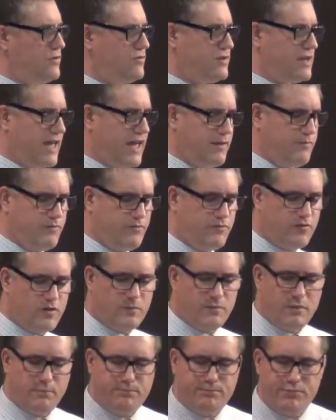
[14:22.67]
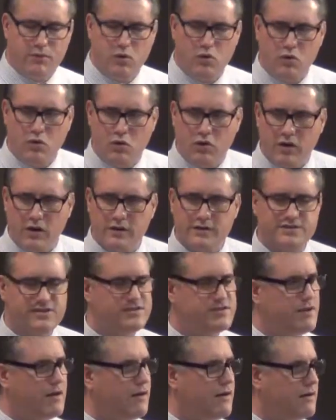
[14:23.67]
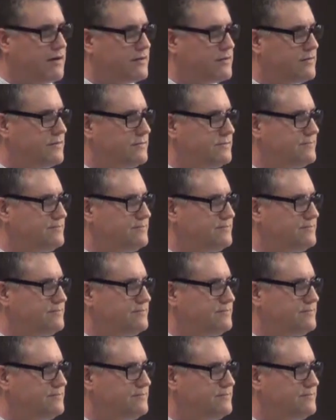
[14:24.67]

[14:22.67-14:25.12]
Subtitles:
you came from a poor start.